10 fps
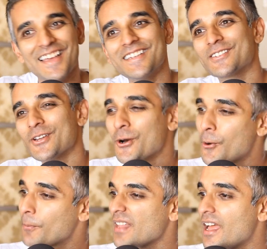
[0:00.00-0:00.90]

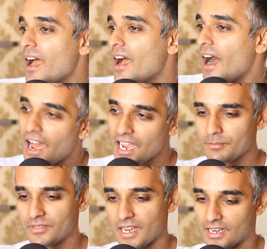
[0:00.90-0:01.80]
So I
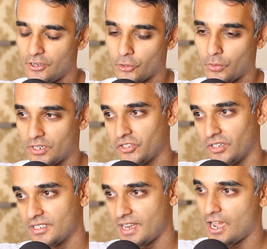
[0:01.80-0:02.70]
am taking your
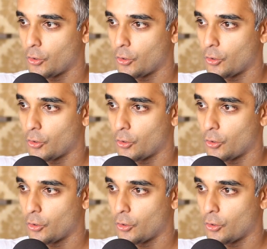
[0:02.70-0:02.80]
questions now.